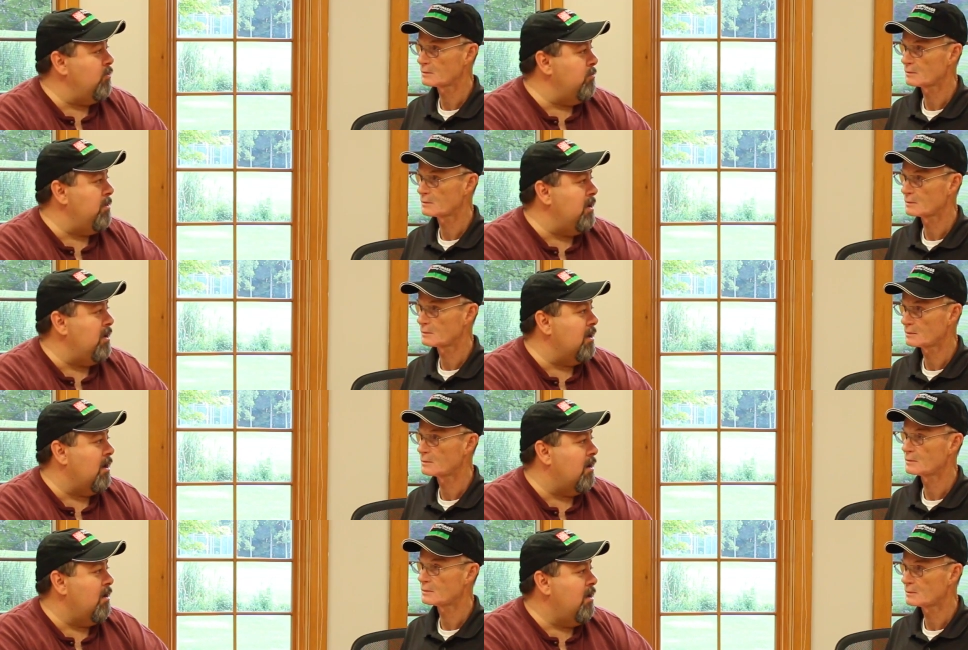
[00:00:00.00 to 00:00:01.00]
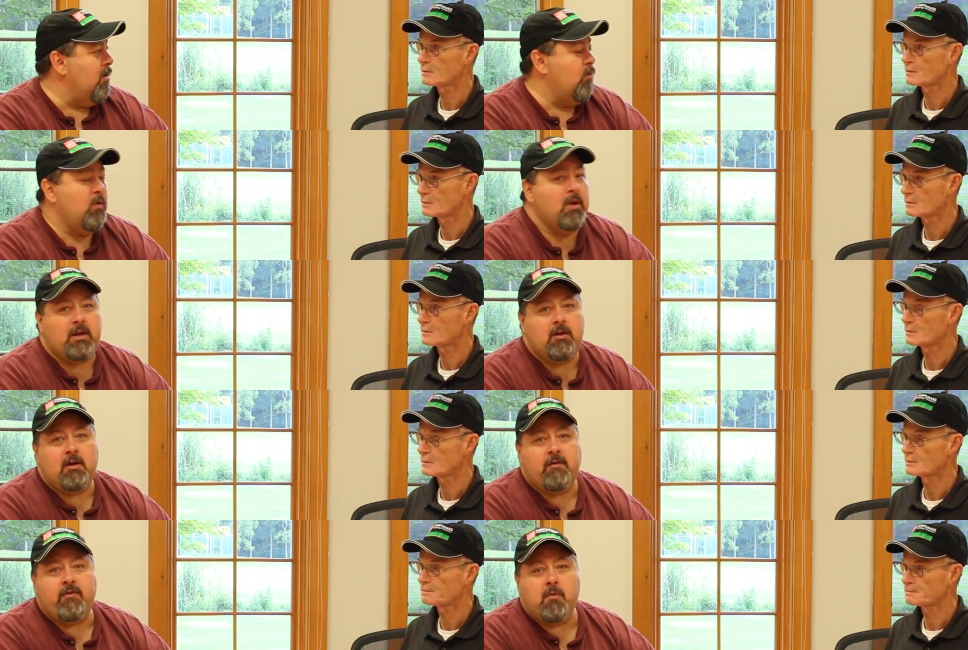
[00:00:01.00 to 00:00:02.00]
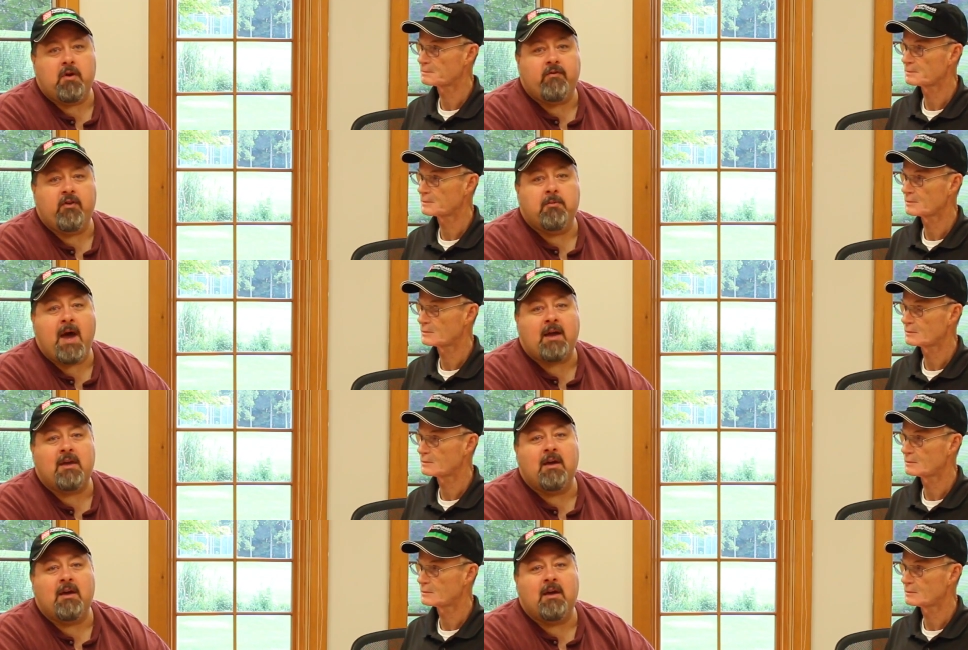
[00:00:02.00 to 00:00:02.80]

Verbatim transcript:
Speaker 1: would be uh, really good if you want to fill back